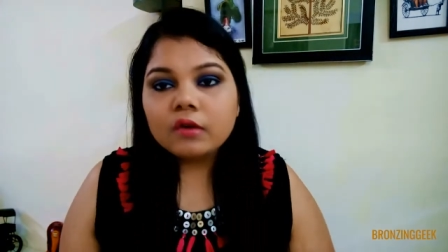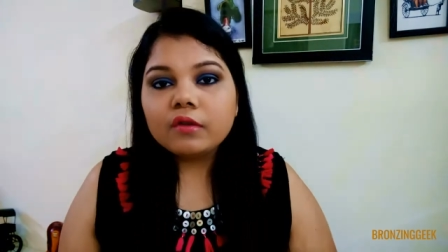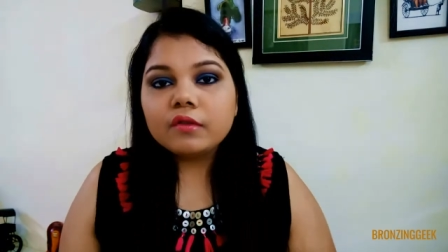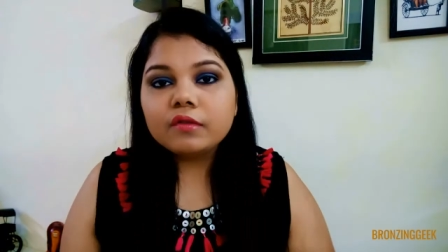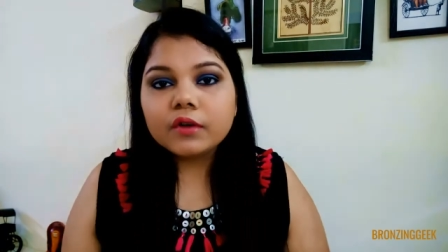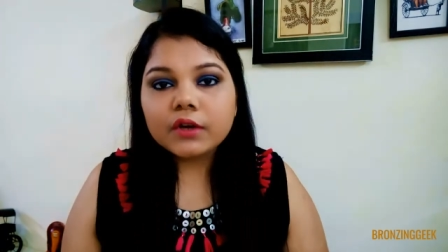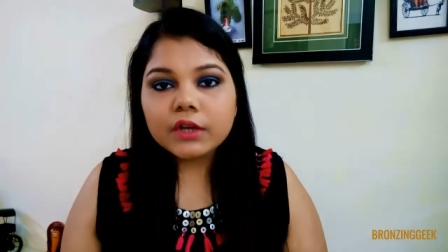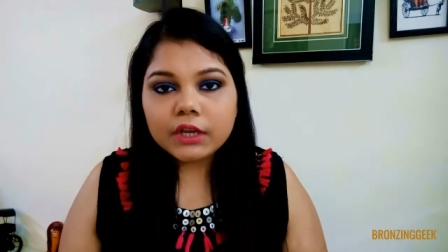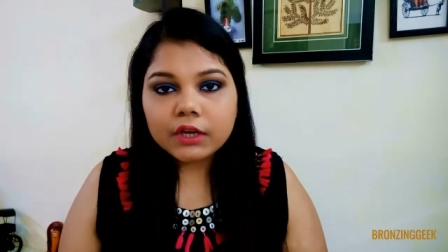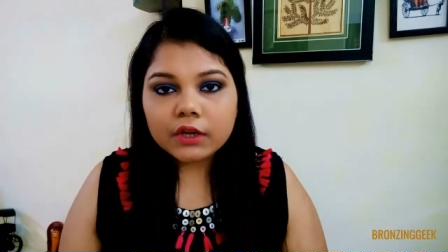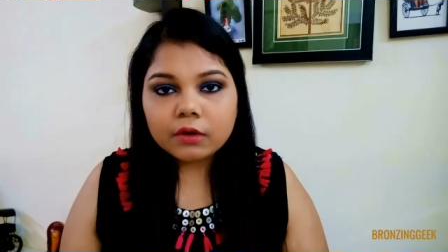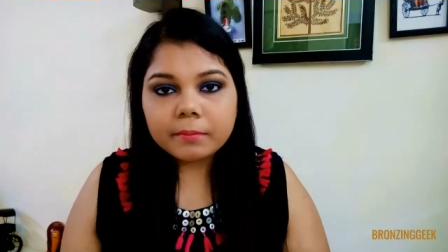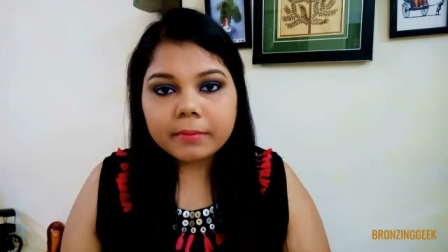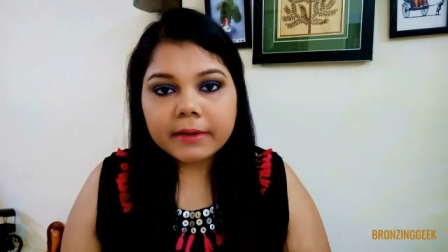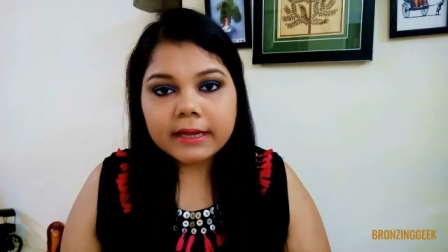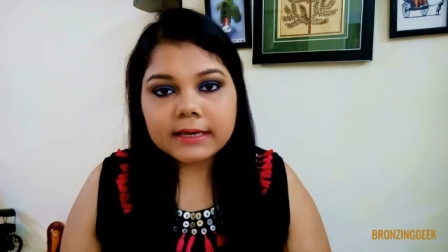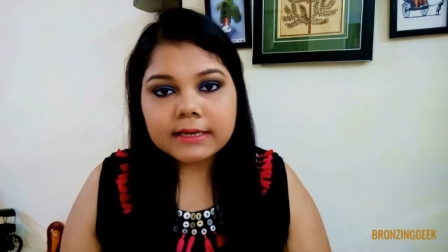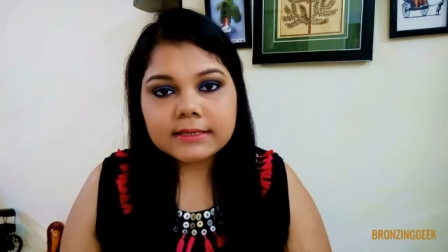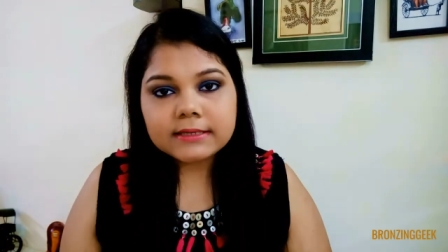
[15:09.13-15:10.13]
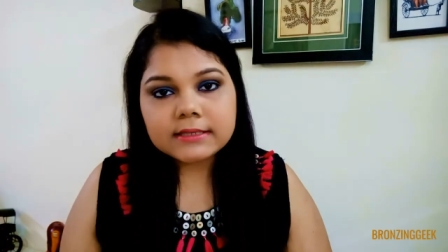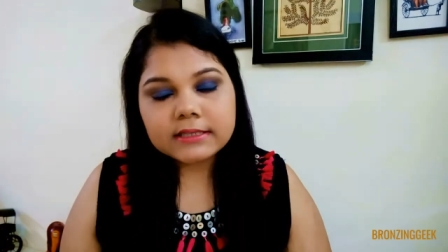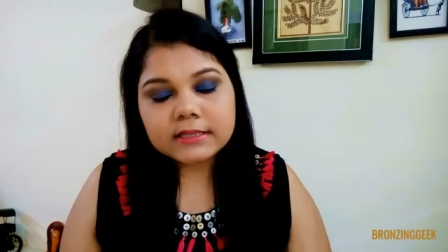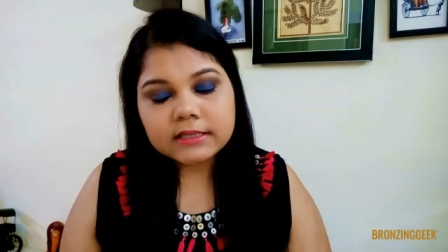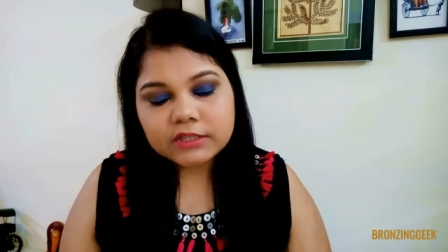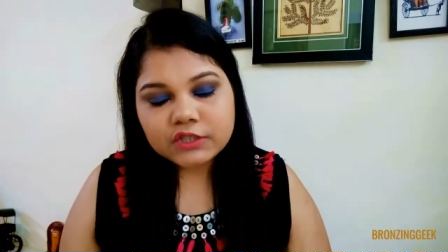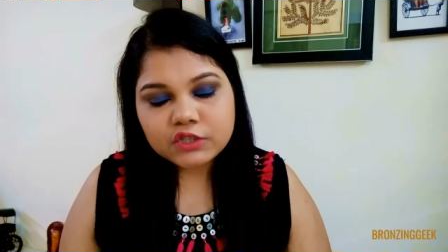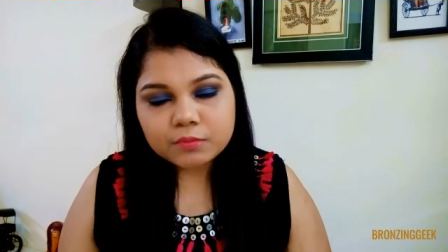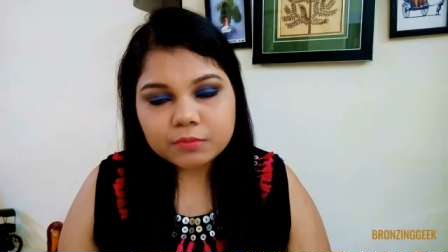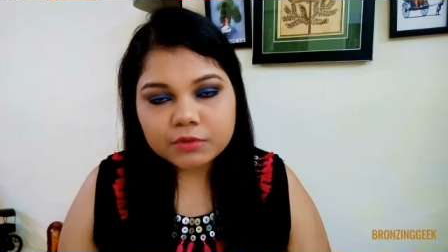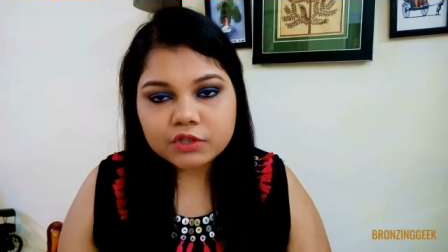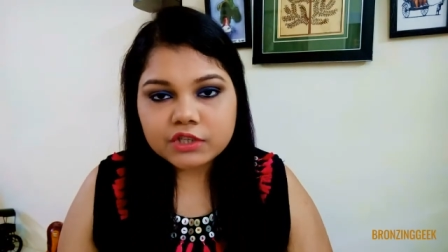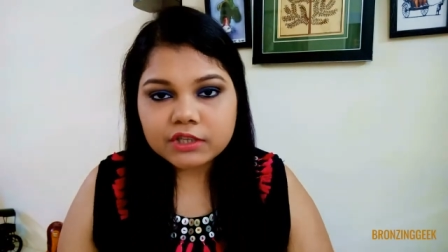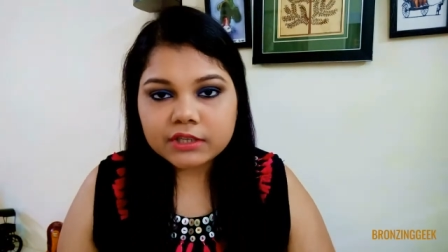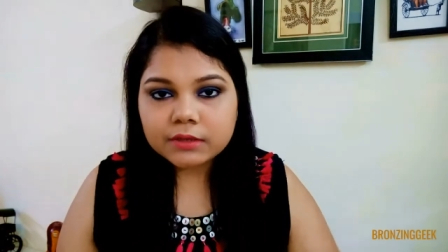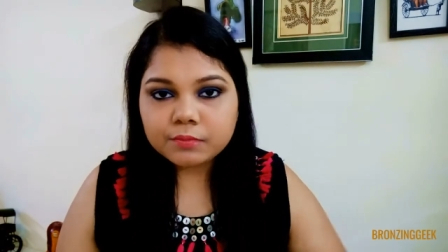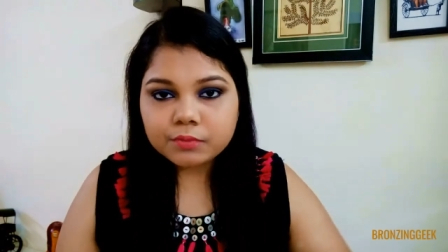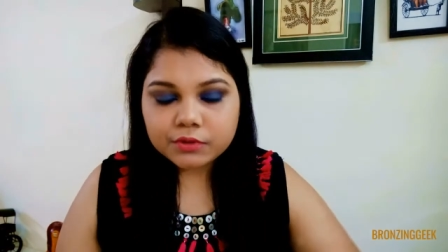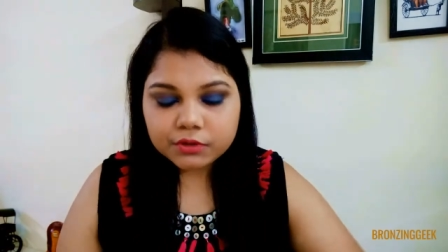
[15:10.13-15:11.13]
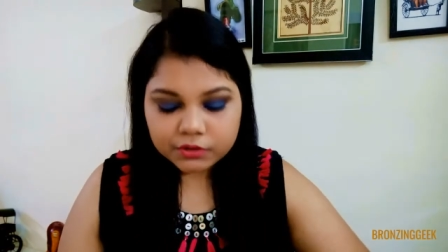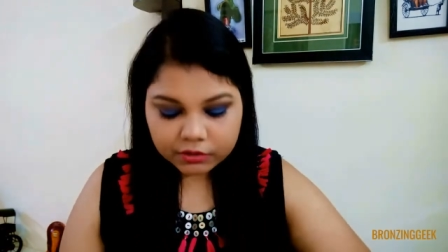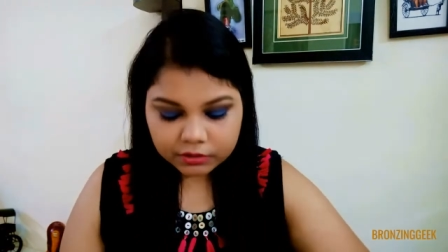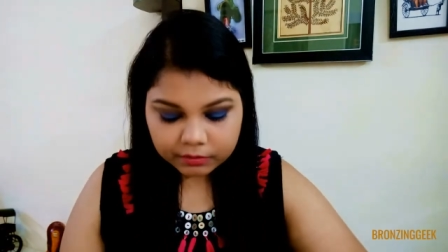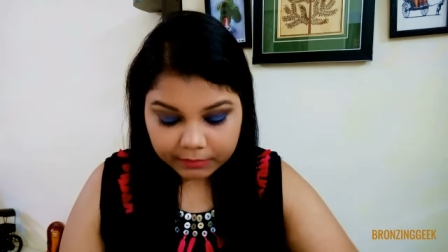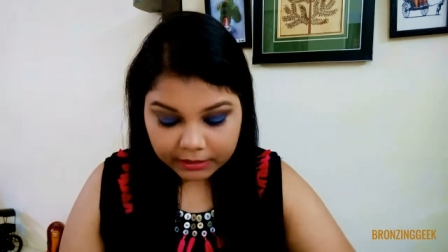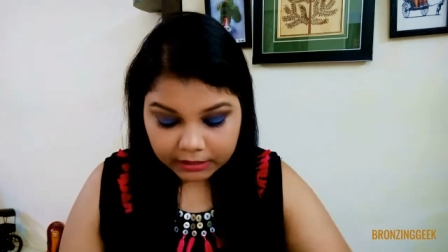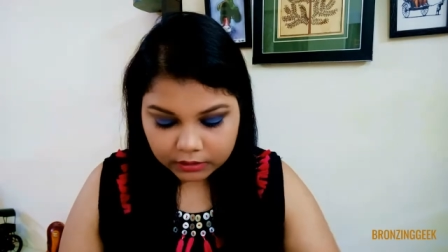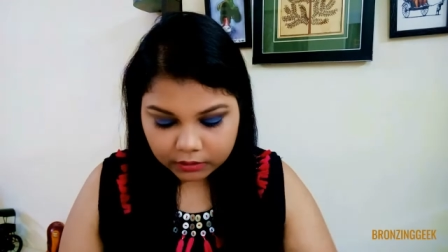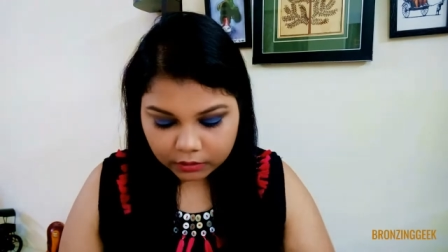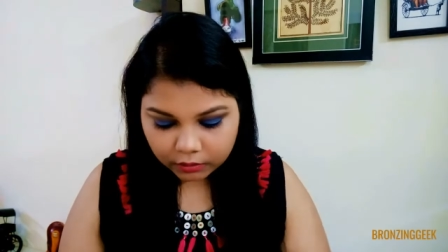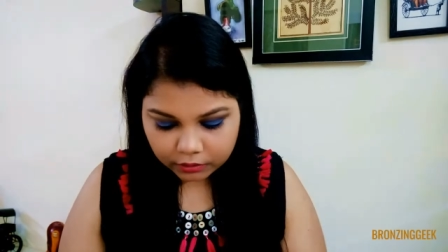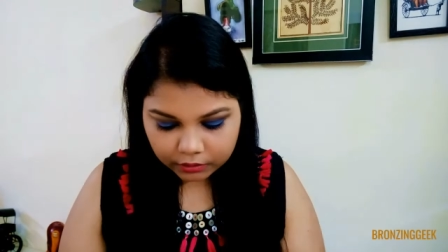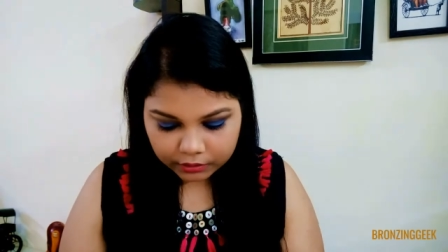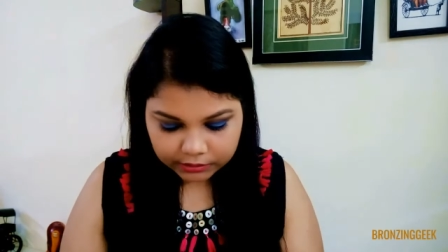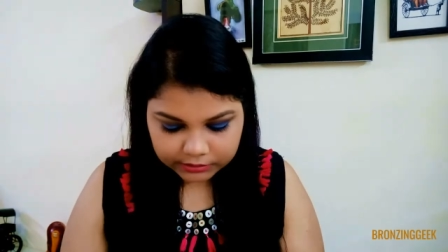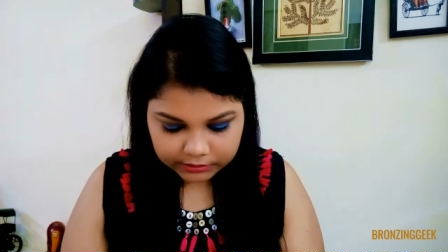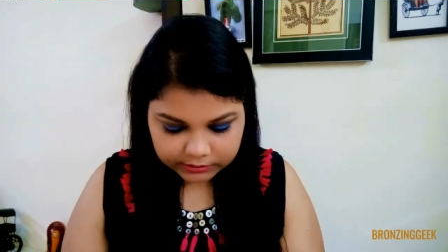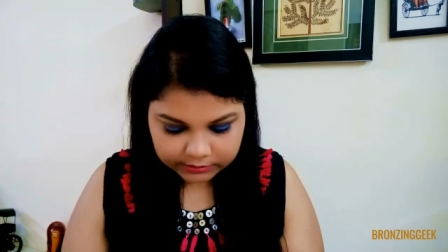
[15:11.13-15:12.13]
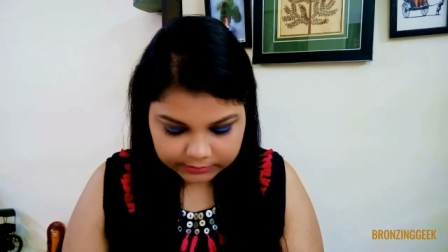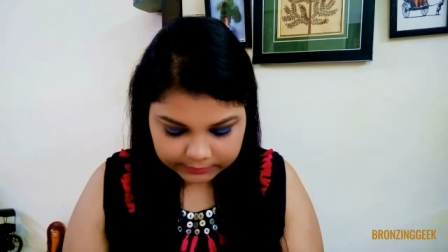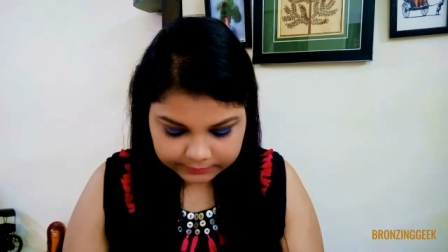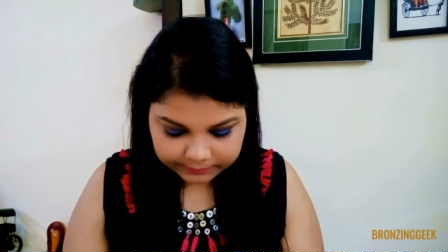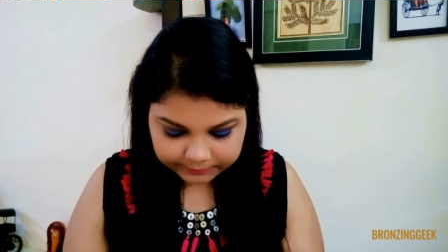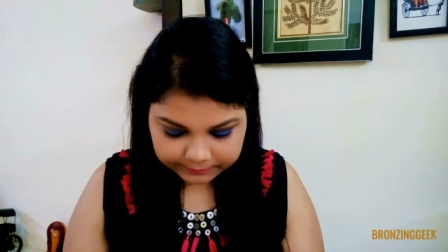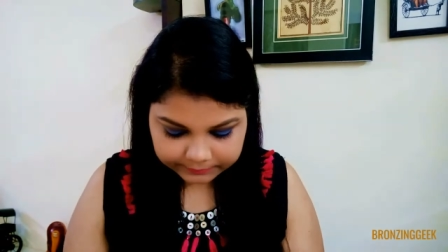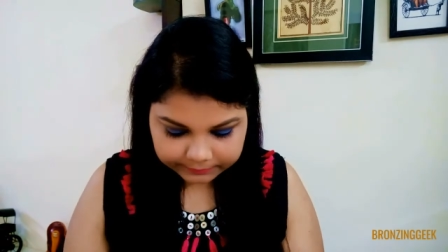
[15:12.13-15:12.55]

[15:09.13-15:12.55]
Focalio palette and take a shimmer shade and put it in my inner corners.